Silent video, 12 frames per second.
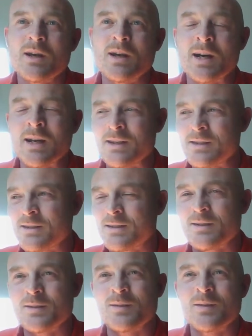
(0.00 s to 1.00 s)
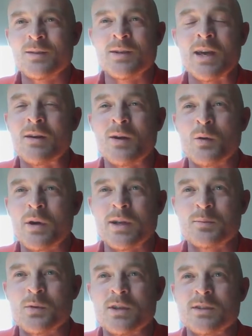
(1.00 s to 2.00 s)
and they're our
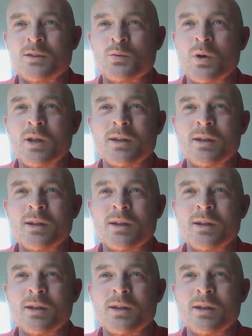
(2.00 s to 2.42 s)
experts as well.